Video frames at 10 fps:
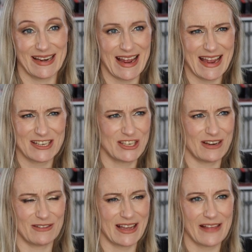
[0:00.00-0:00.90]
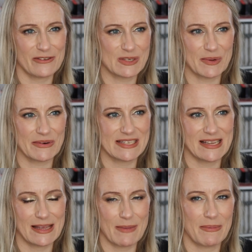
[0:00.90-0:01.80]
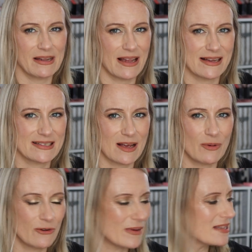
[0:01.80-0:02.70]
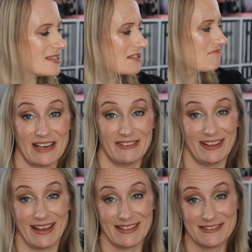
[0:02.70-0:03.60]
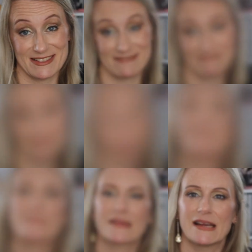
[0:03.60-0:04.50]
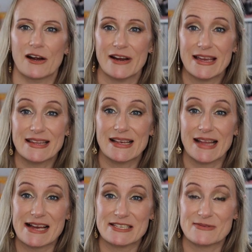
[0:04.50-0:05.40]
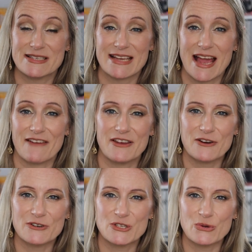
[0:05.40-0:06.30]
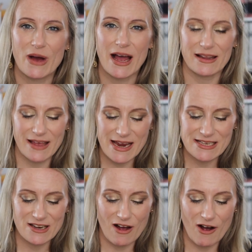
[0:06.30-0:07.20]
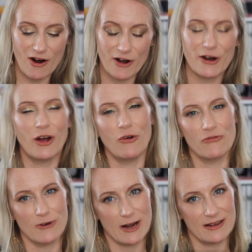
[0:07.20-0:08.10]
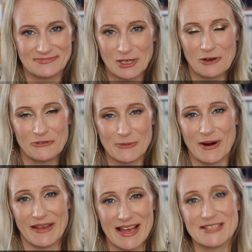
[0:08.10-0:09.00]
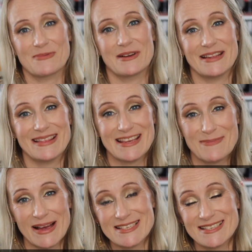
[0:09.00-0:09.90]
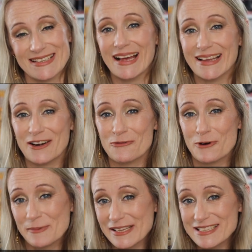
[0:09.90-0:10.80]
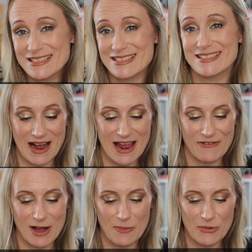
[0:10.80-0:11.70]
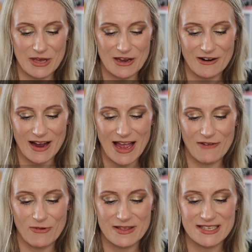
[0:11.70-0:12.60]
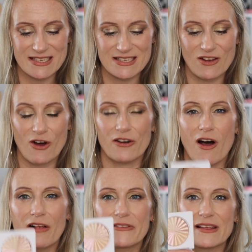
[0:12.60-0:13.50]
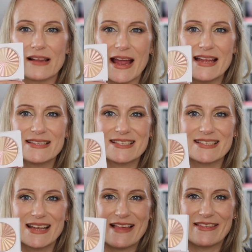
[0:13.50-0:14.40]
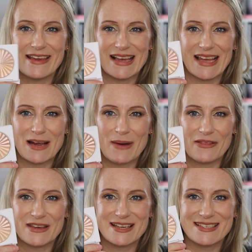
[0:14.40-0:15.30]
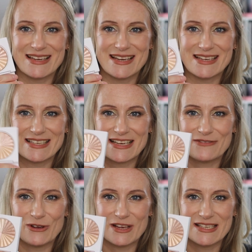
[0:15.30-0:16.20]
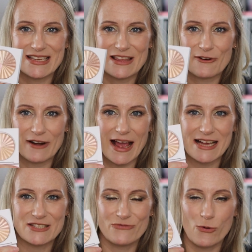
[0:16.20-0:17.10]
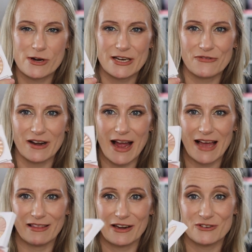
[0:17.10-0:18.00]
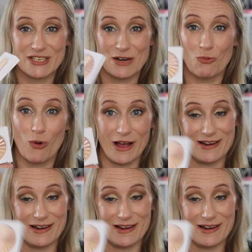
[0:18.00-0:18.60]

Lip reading: And I actually only got this more recently, maybe in the last couple of months. Definitely like this. Right, and the last ones I have here to highlight are Ofra. Ofra probably has one of the best highlighter formulas. I have a couple here. I have one, this is called All of the Lights. And the thing I like about this is if you can see there, it has four different highlighters in one,